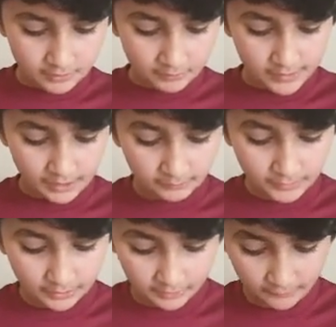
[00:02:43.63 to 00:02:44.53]
we help
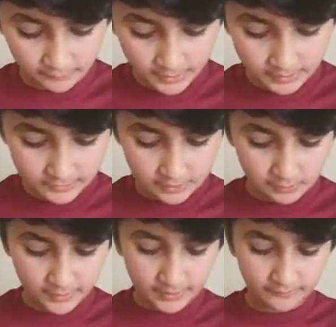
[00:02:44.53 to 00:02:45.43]
the government so
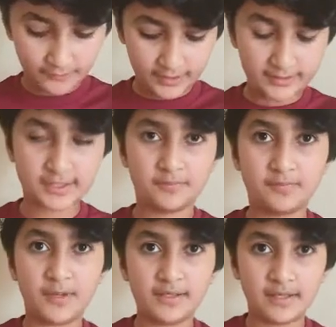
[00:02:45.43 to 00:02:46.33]
we can fight this
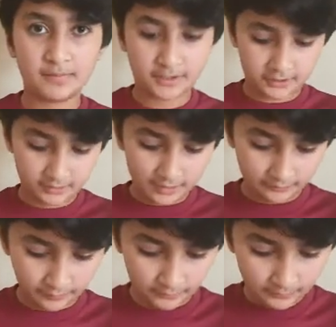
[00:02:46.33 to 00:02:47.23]
pandemic
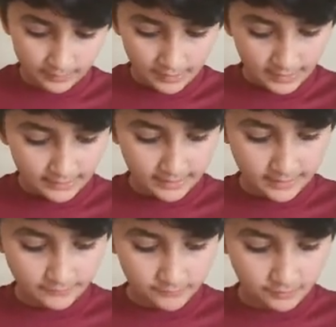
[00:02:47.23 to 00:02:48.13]
together. And
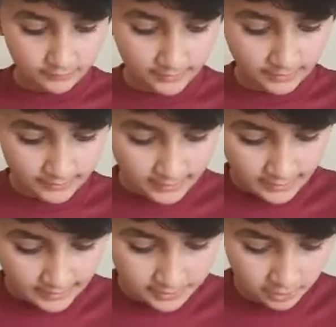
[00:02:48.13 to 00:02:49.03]
I feel that
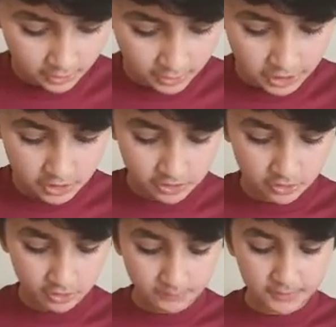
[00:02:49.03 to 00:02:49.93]
education should
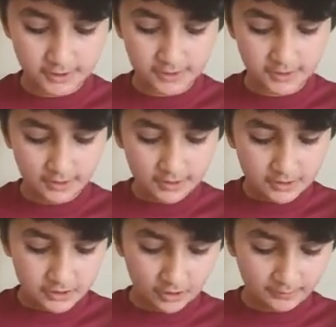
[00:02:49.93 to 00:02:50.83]
not be
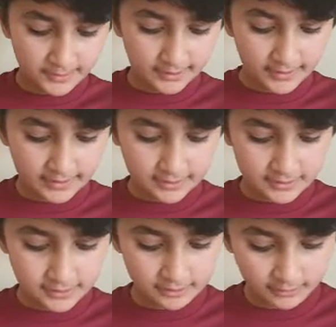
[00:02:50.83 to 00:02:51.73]
stopped in any
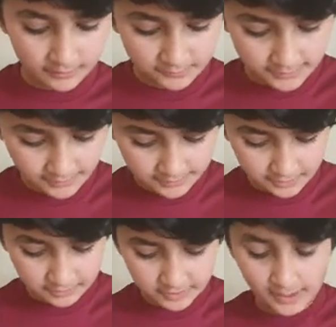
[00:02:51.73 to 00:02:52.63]

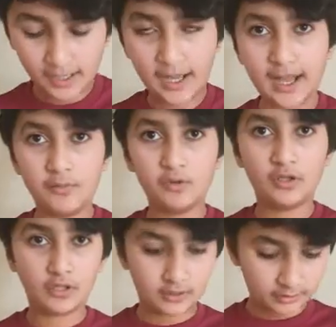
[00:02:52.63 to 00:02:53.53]
circumstances. I
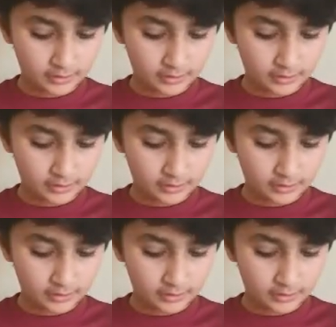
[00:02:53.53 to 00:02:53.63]
will